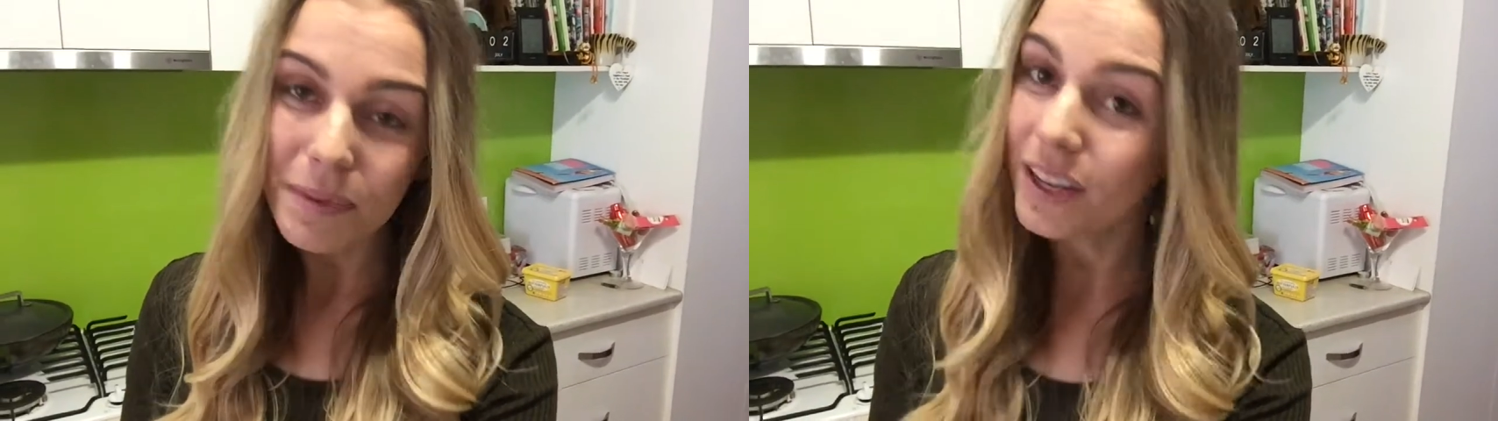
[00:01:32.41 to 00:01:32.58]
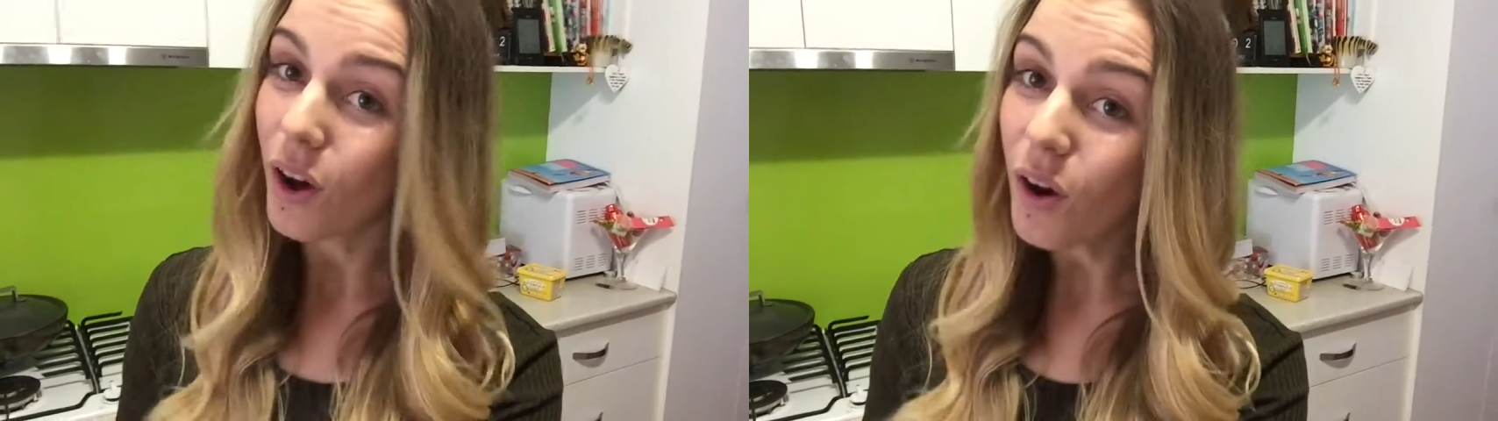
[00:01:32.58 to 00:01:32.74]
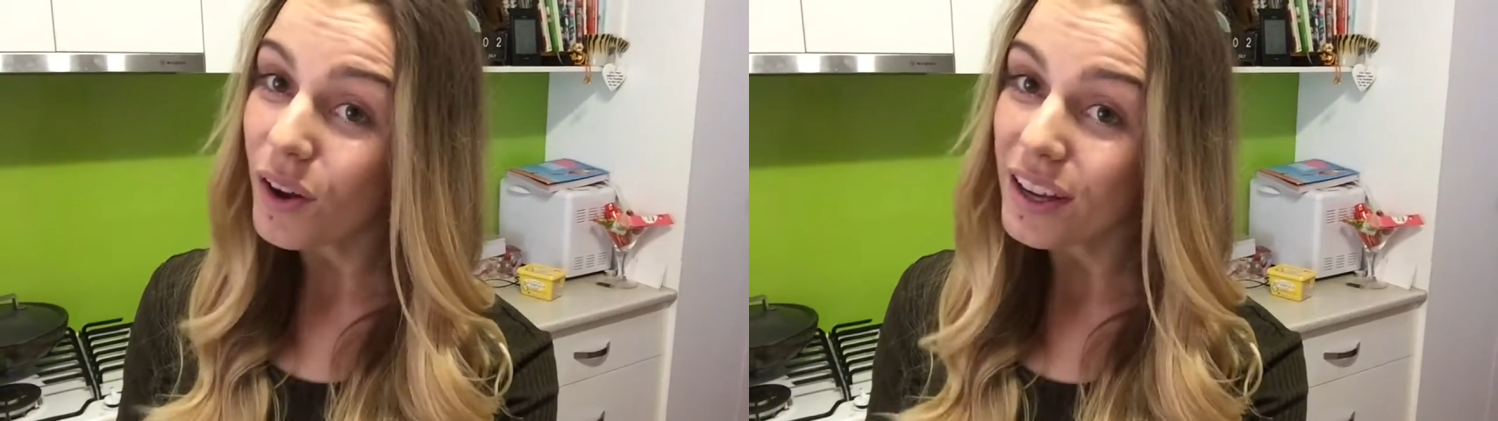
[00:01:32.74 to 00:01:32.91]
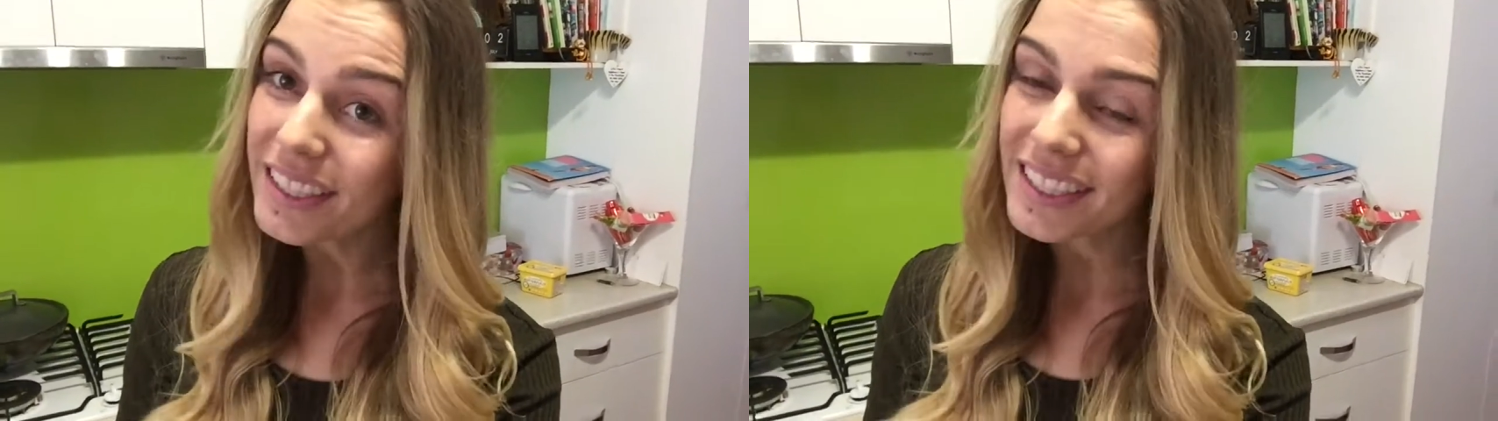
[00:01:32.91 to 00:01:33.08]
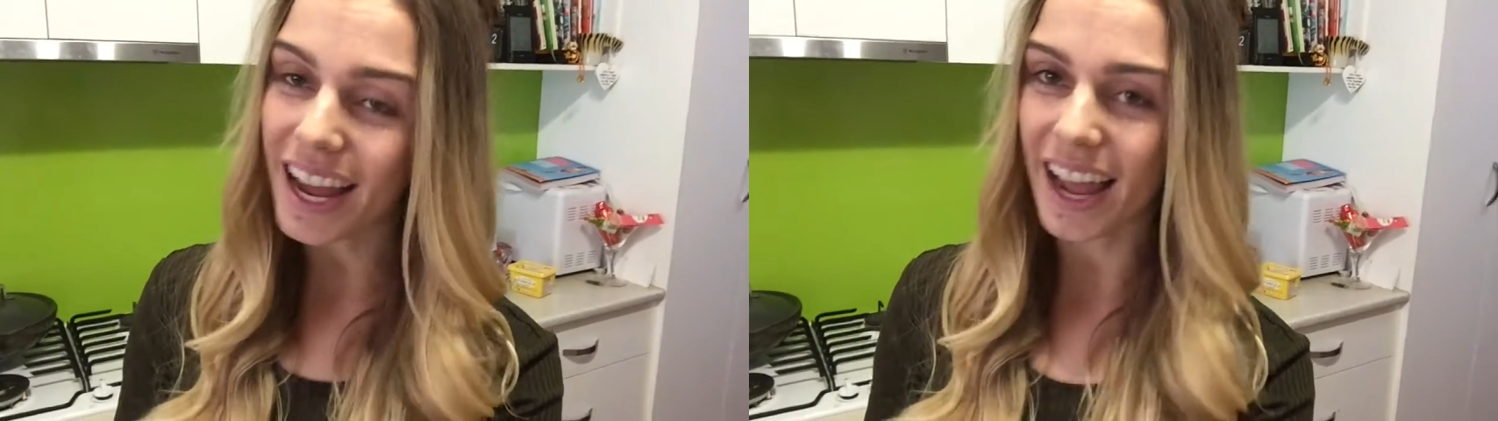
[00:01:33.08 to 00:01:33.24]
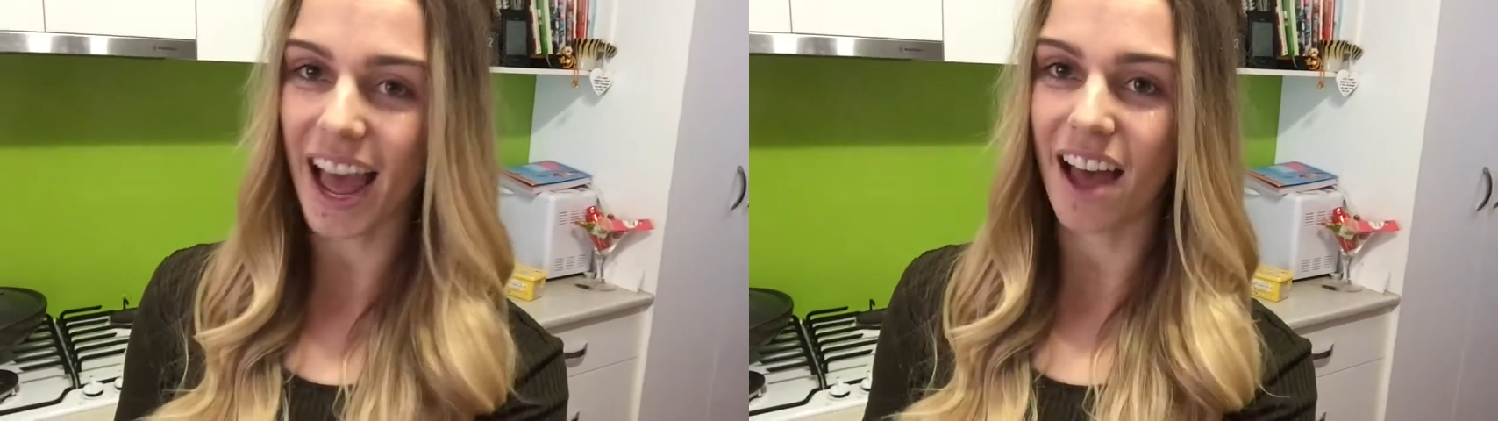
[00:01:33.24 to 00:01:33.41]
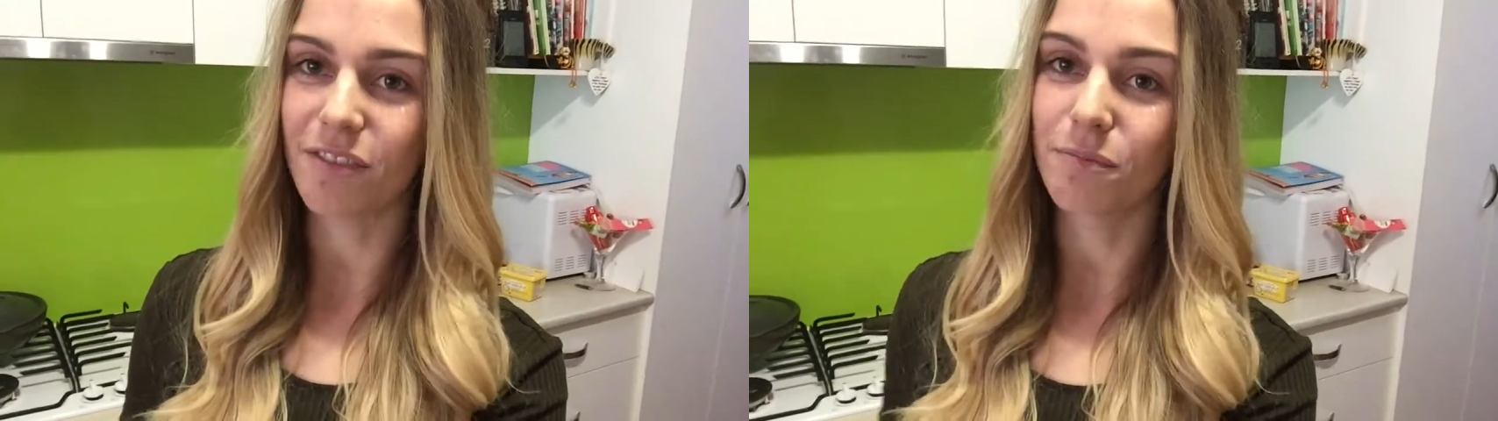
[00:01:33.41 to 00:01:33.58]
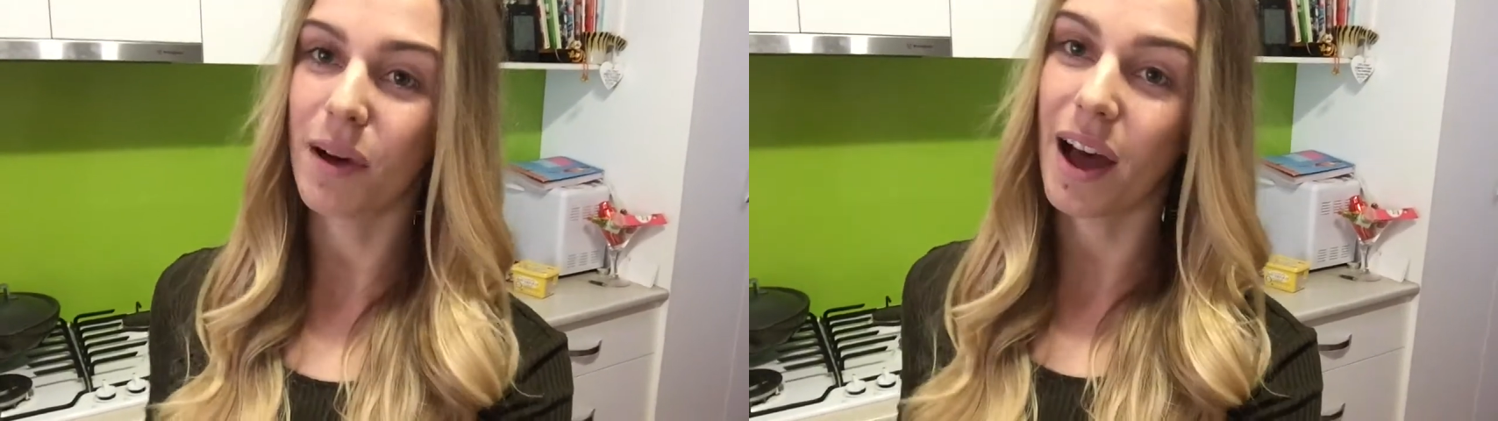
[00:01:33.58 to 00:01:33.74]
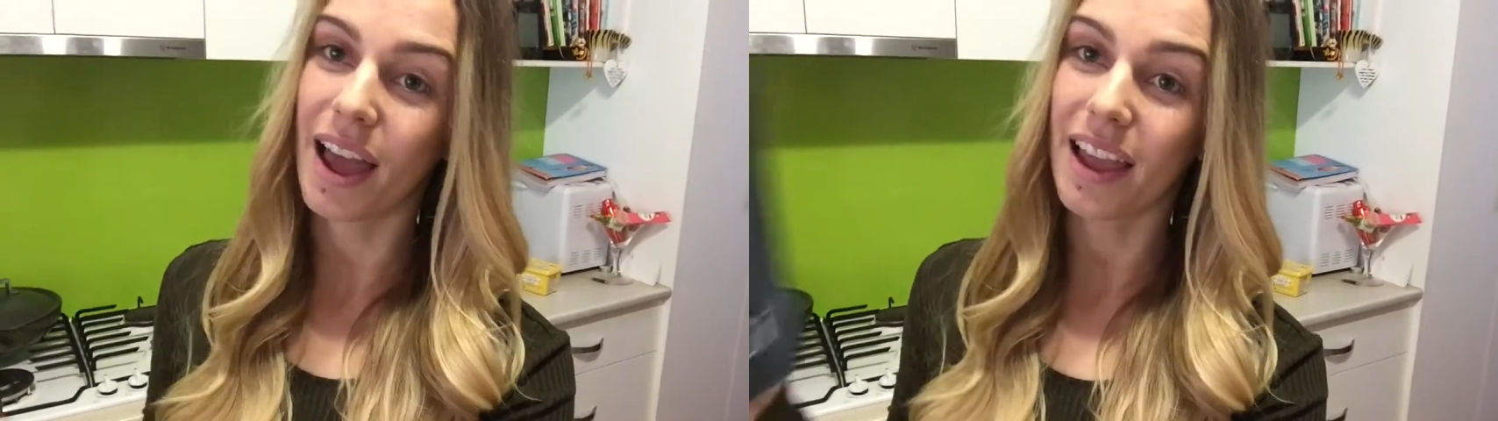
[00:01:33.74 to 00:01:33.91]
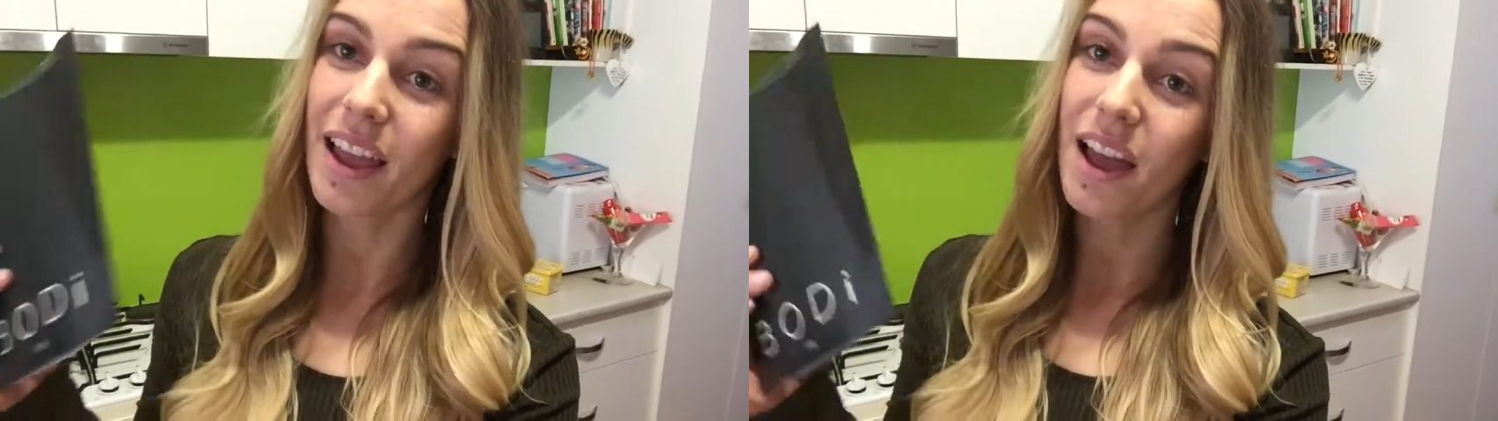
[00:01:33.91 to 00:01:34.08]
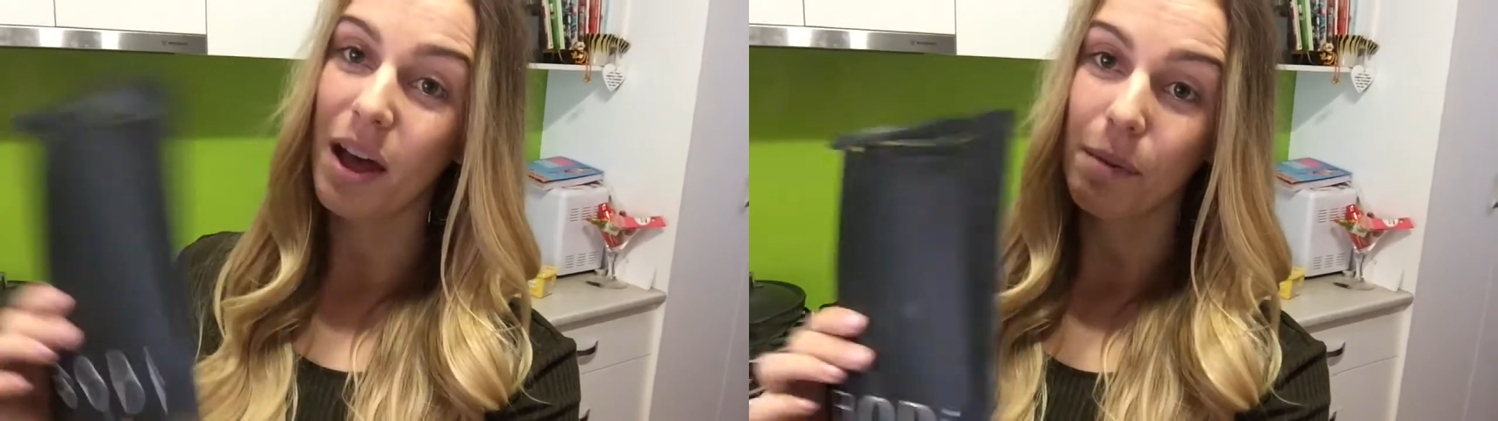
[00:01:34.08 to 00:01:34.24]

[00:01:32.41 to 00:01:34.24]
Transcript: because I have my